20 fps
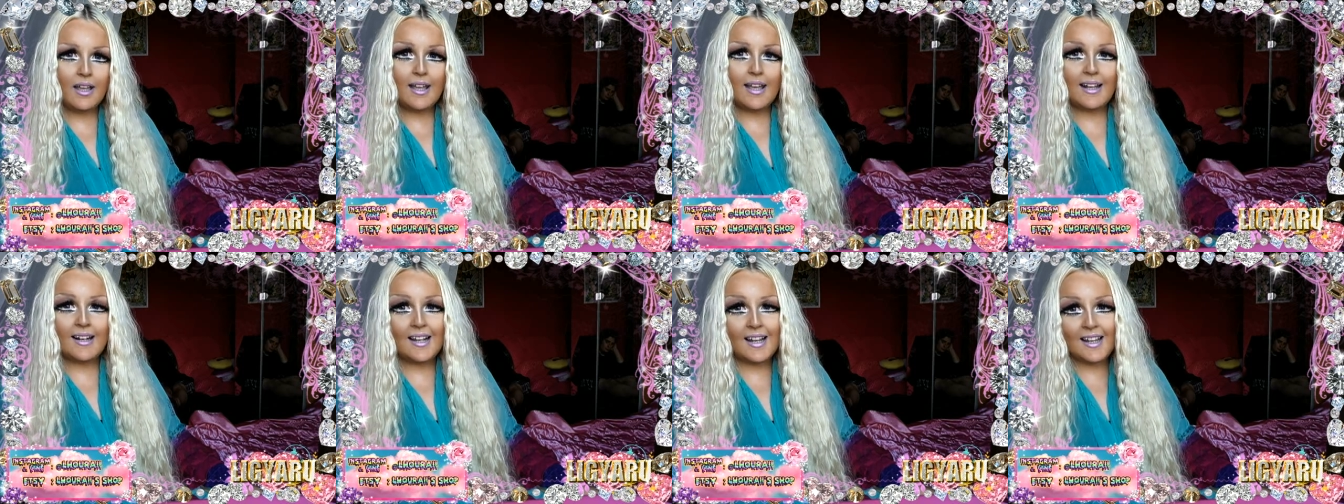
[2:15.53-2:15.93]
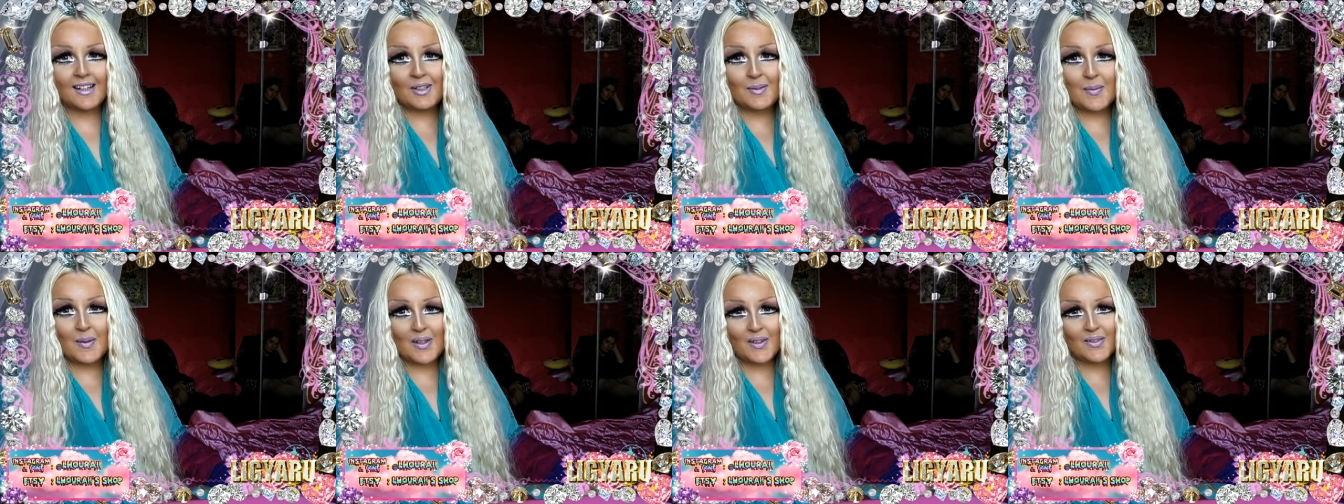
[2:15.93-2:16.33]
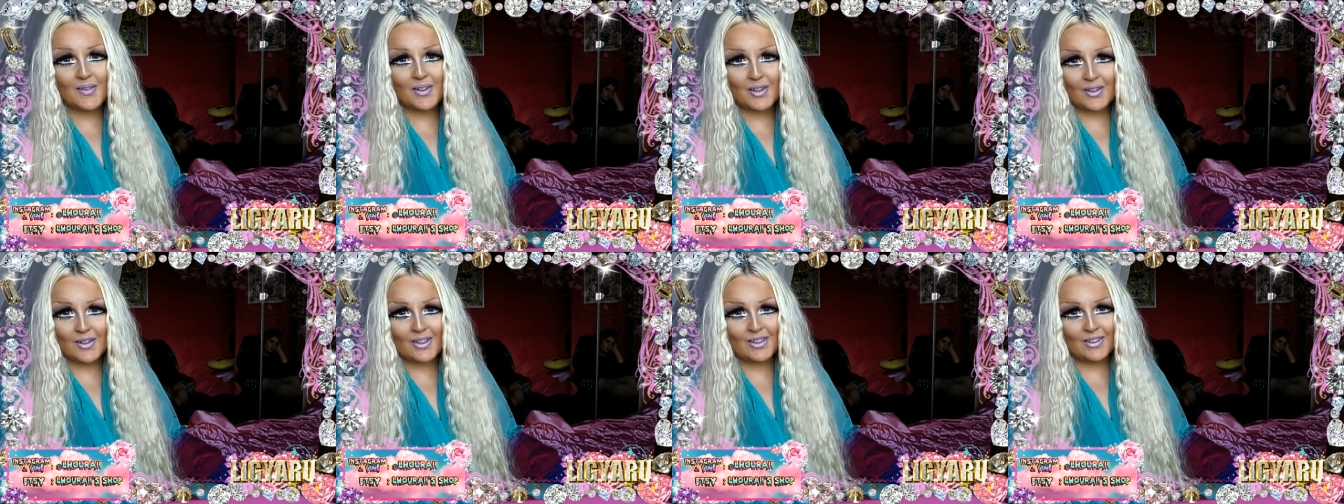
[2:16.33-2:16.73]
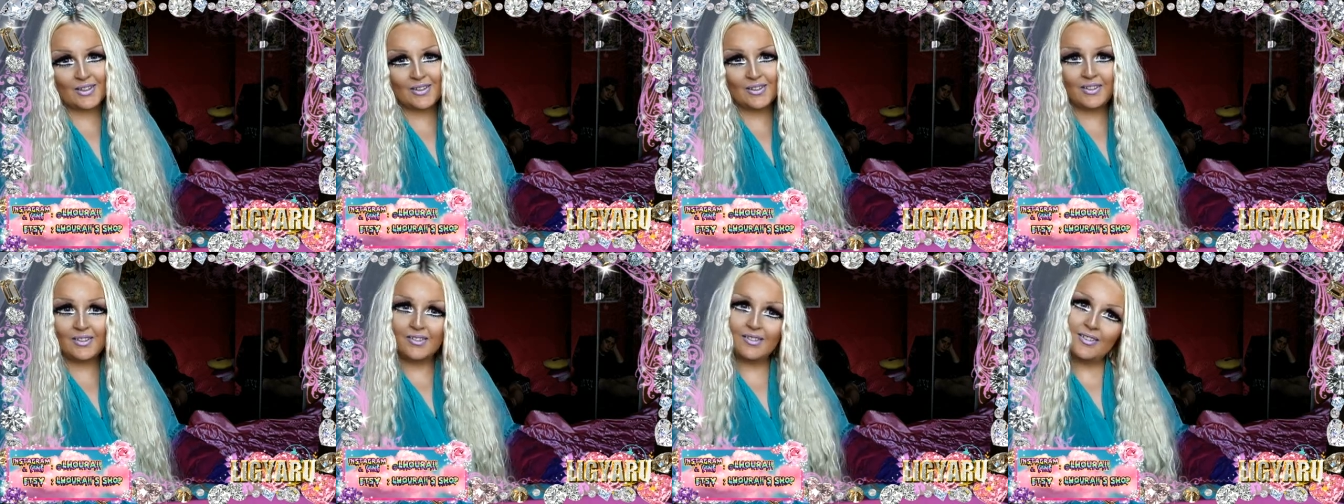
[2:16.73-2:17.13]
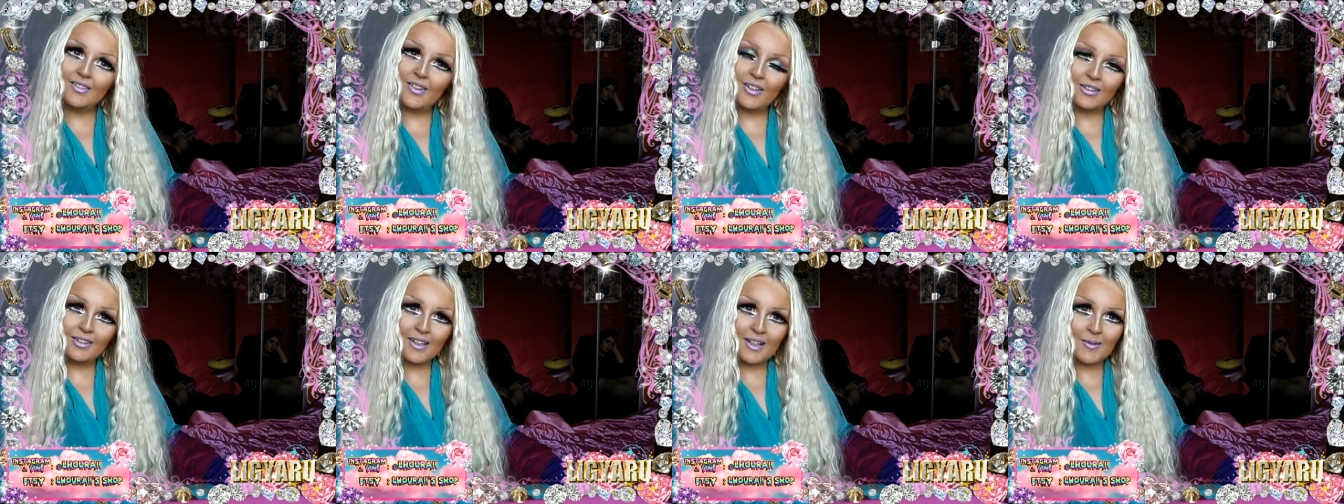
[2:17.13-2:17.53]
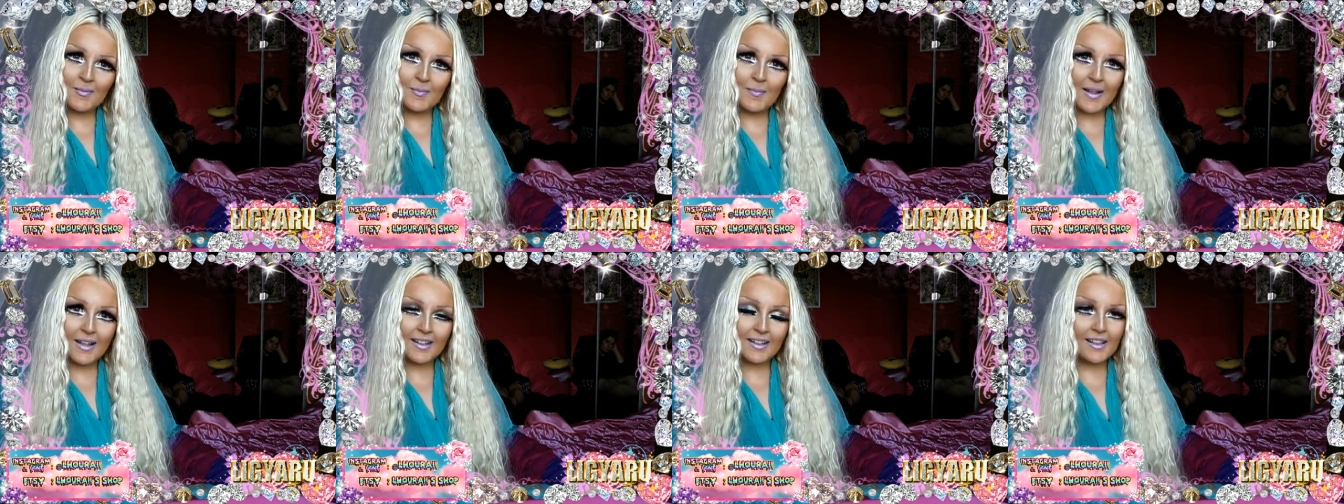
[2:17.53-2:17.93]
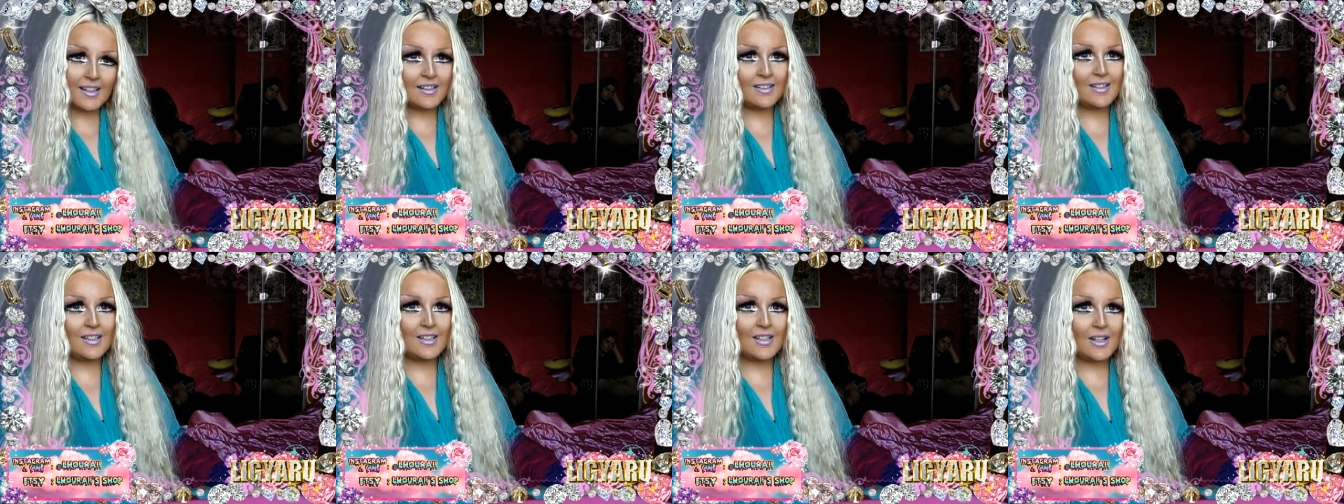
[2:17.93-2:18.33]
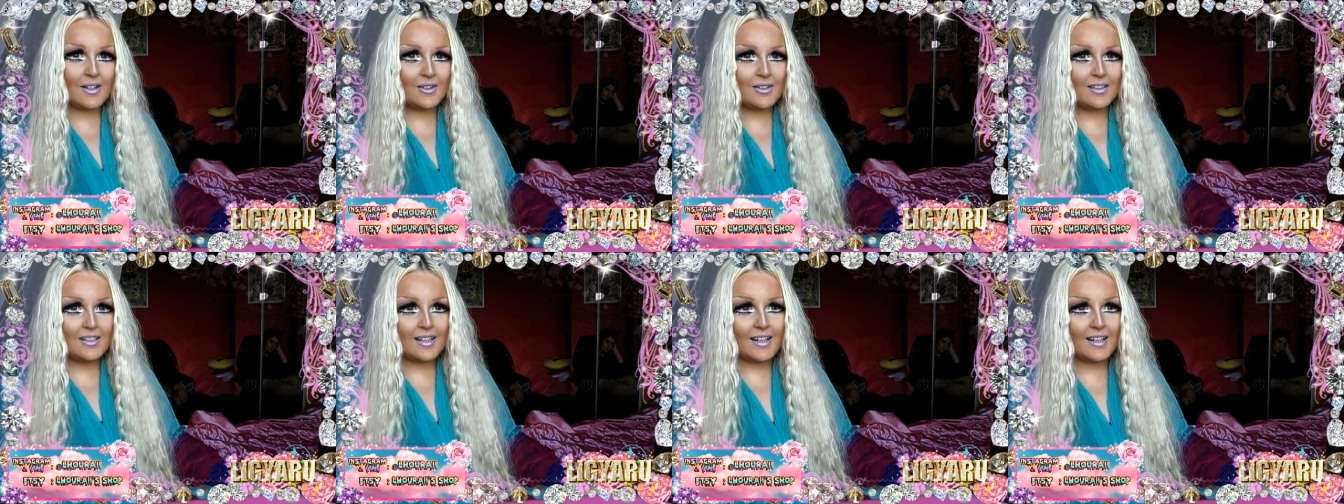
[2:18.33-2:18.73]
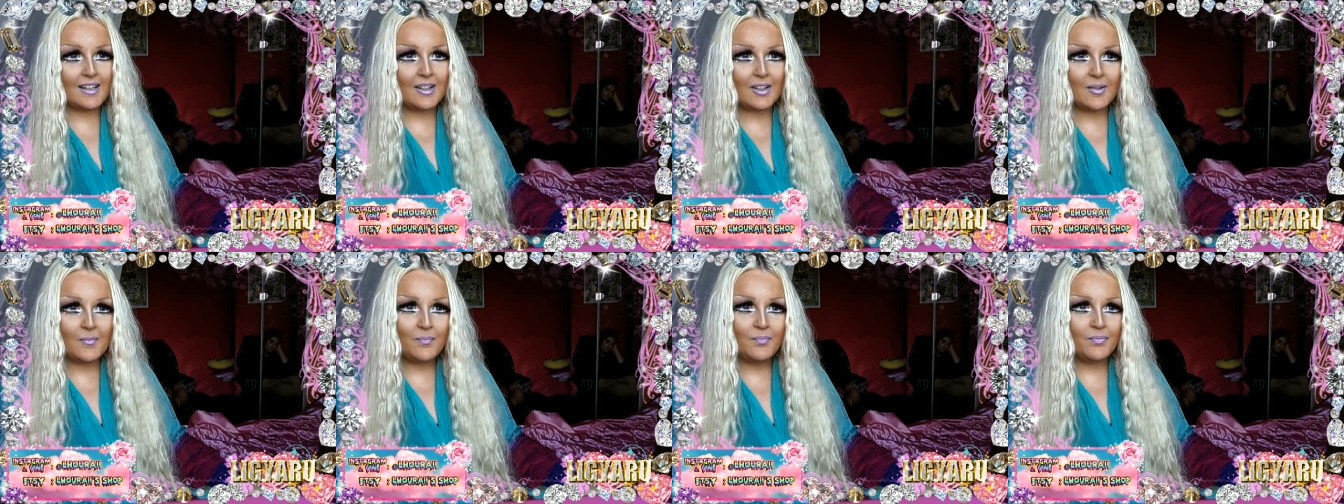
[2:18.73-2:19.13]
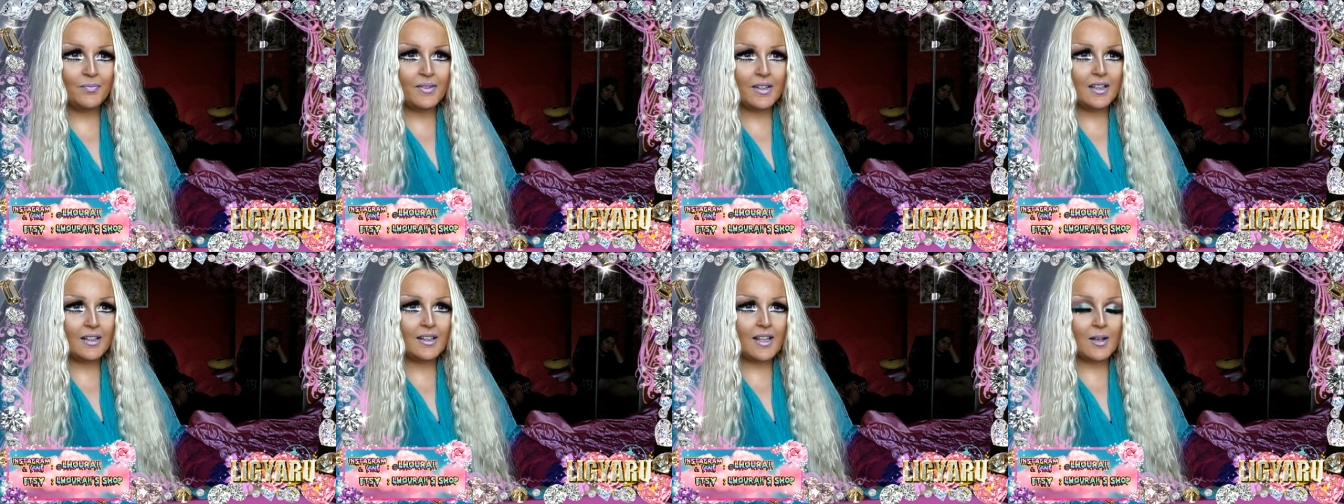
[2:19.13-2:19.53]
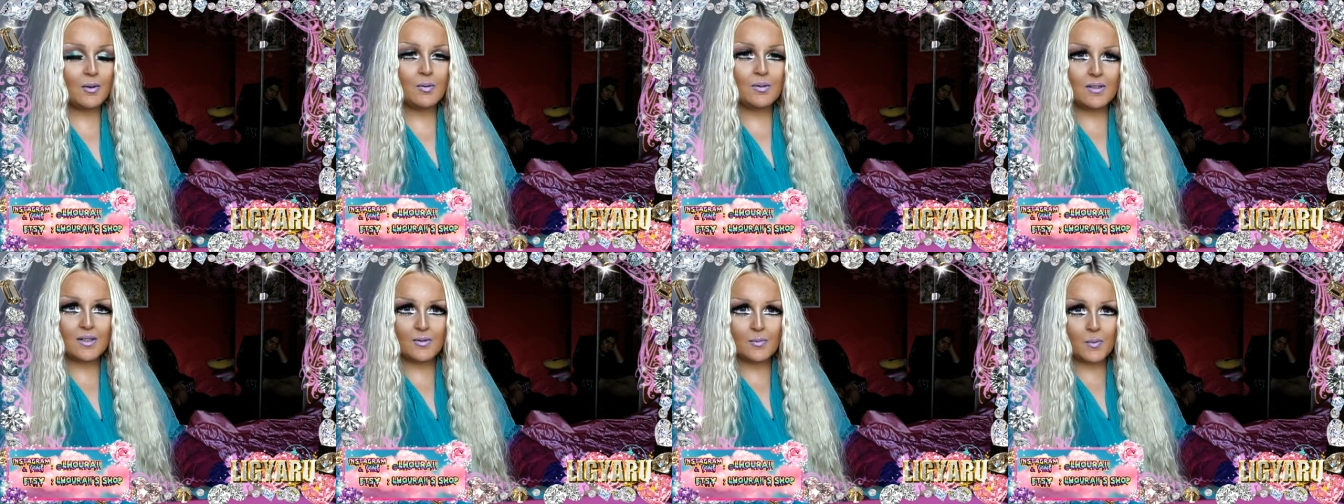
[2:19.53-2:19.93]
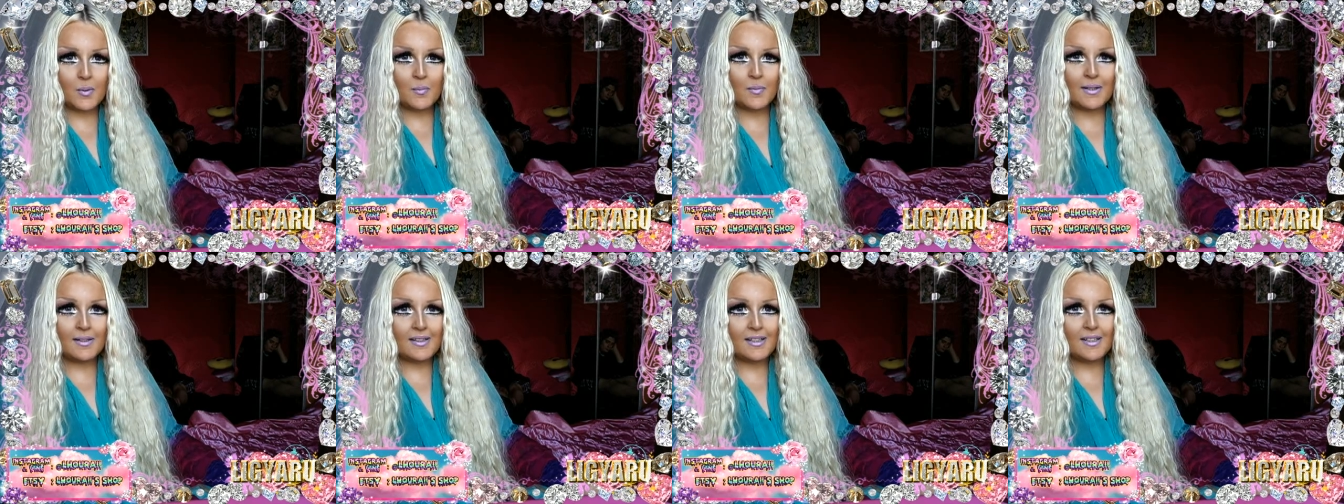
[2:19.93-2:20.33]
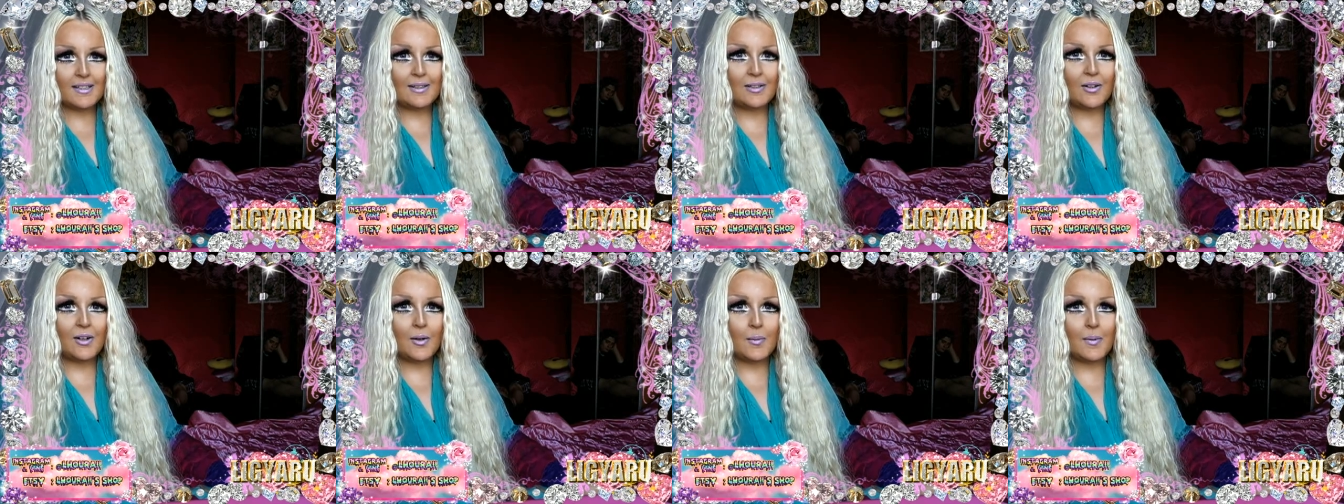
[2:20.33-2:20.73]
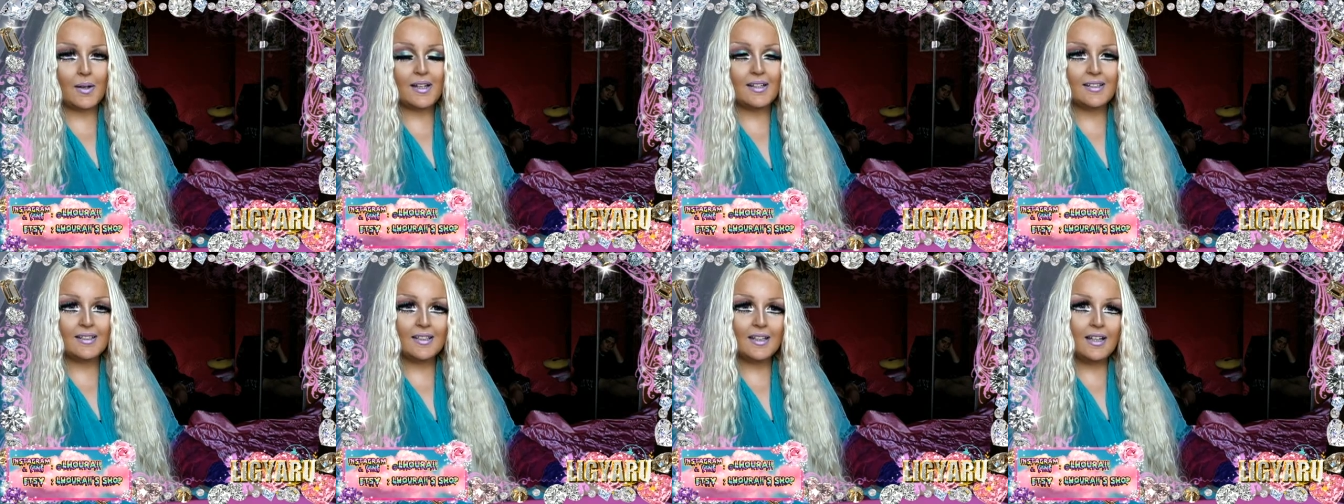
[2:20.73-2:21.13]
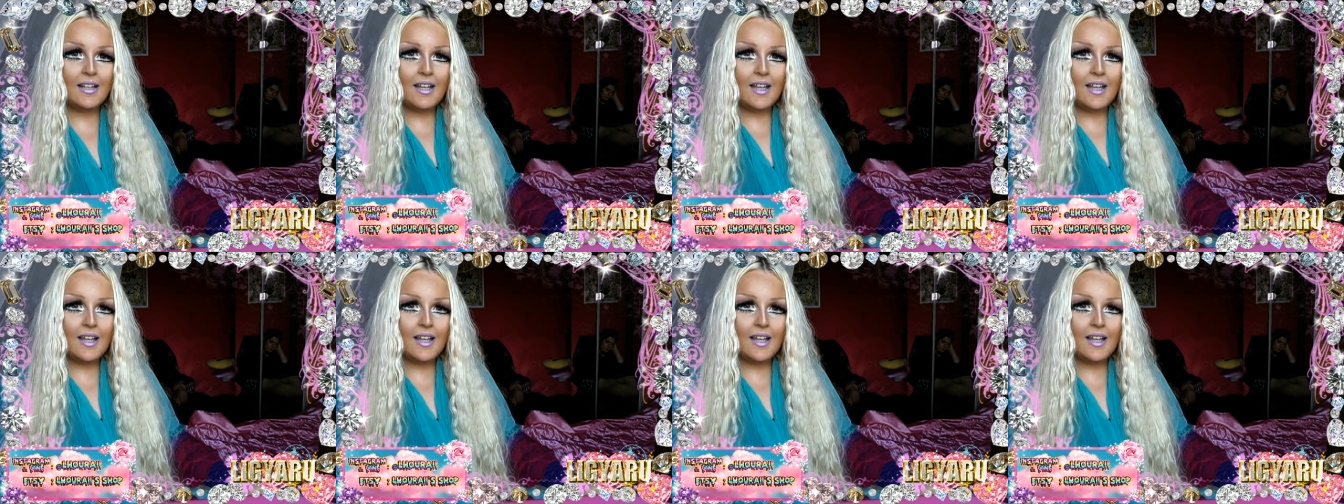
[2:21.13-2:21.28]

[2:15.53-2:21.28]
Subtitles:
and I had a bit of a crush on him back then, so I was like, that was what made this story worse.